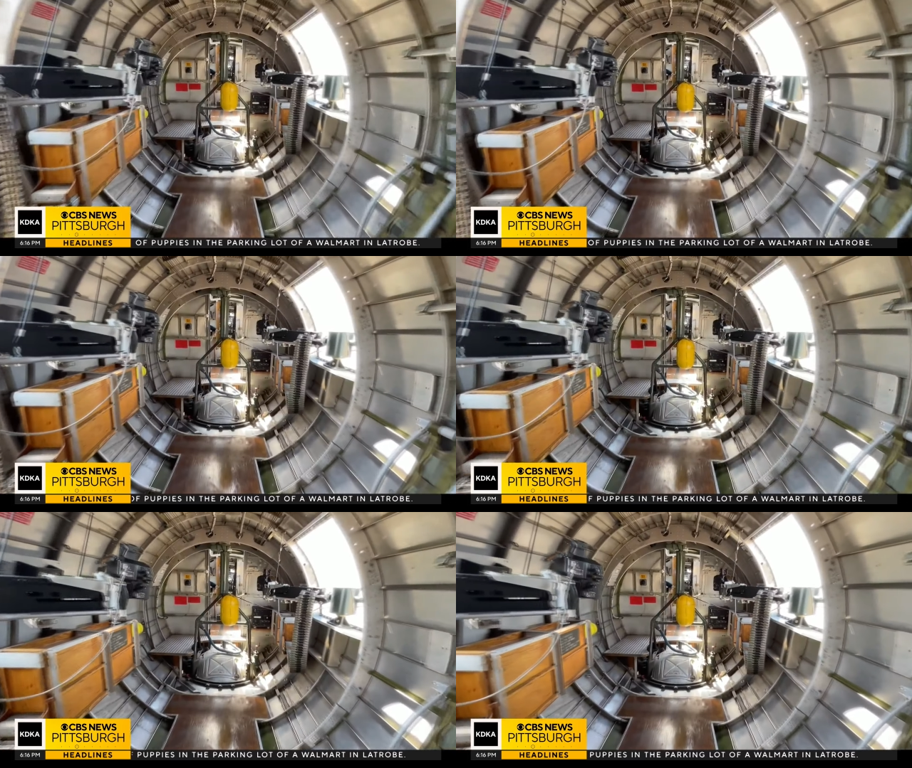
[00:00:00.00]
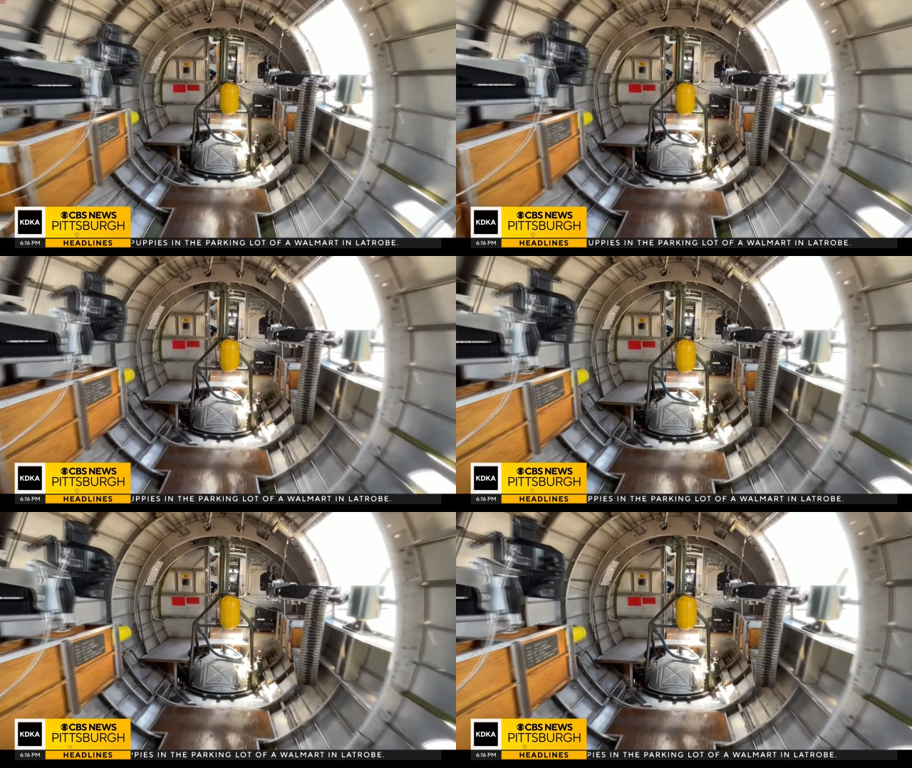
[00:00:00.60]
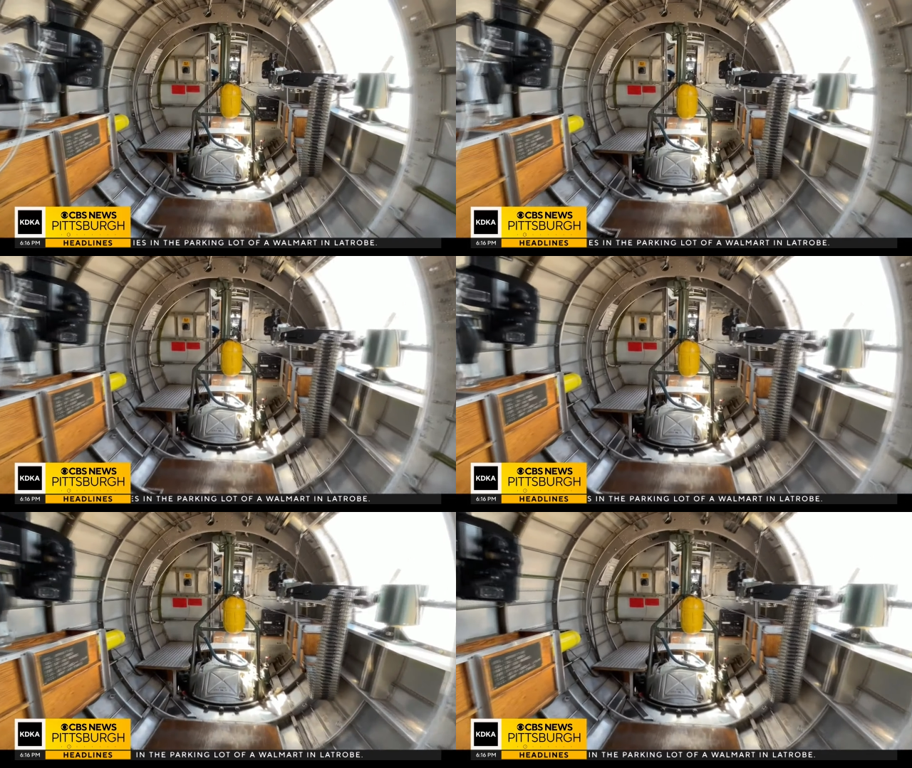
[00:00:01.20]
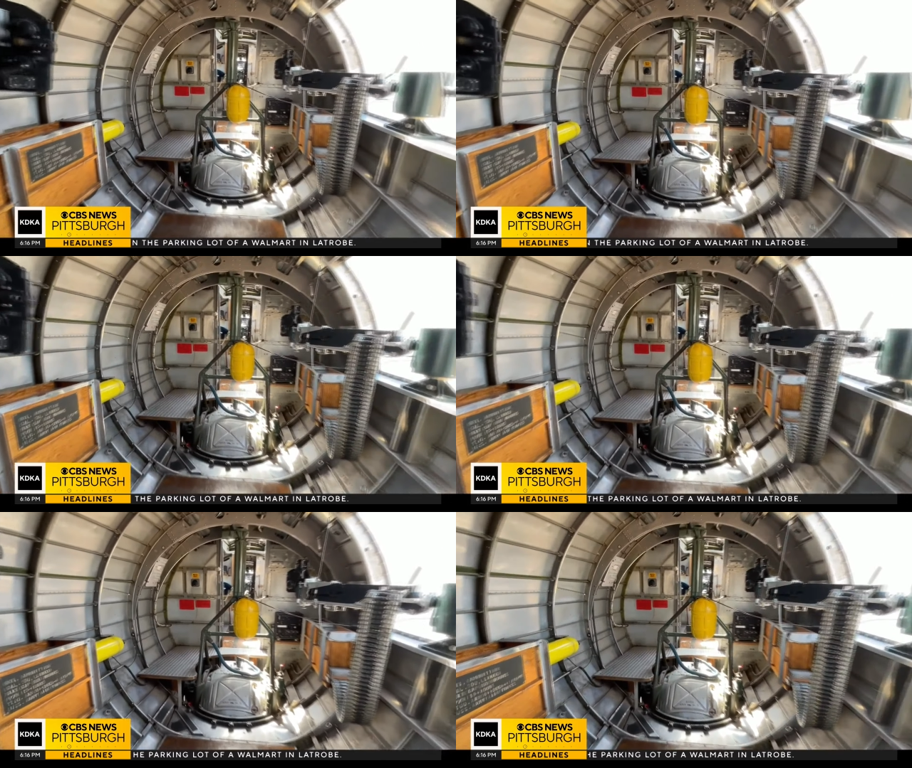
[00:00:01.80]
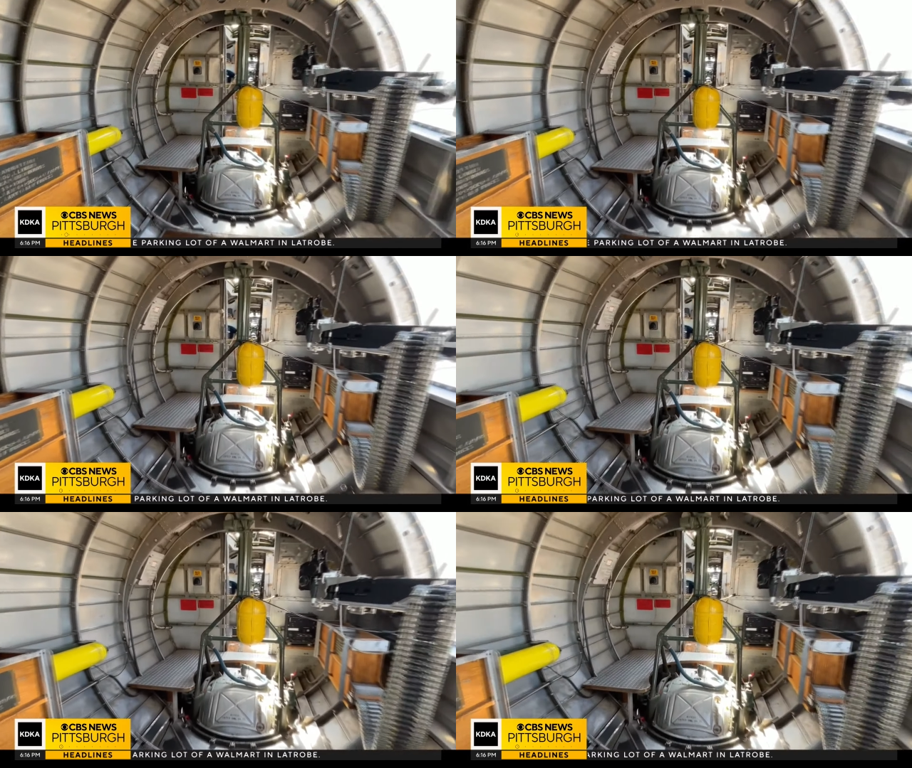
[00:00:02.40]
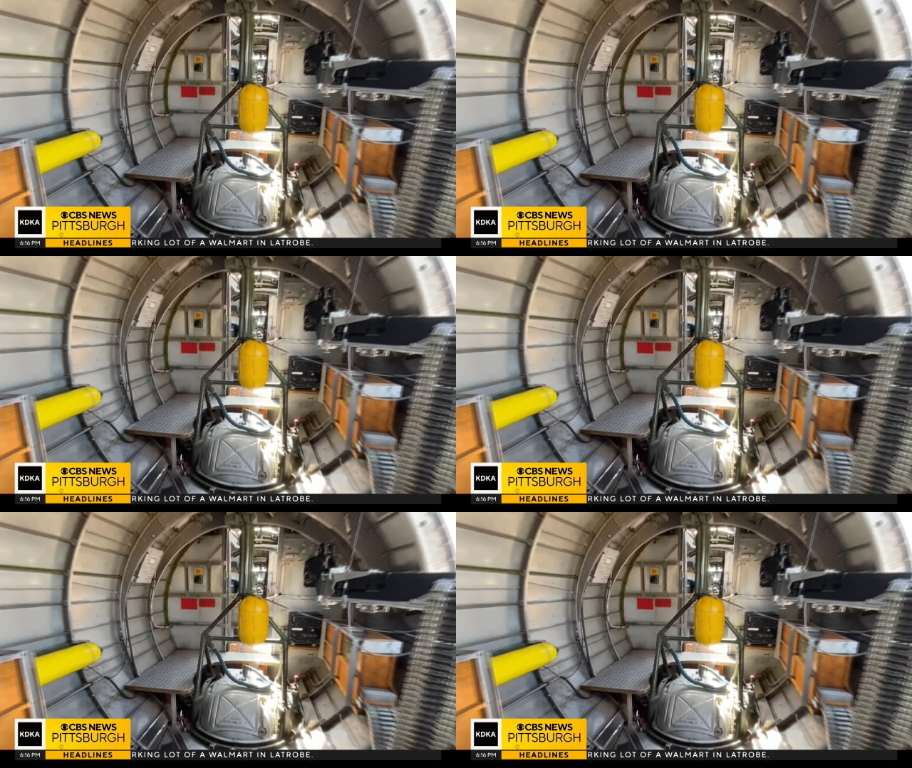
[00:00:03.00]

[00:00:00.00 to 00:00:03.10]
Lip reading: Nobody's mouth can be seen.